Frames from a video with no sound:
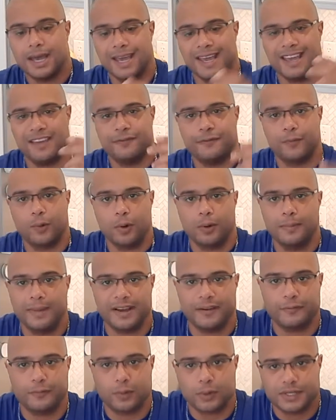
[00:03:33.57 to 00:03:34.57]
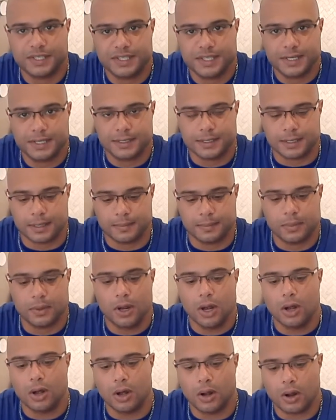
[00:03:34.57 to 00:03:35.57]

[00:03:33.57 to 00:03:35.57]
A 4x4 system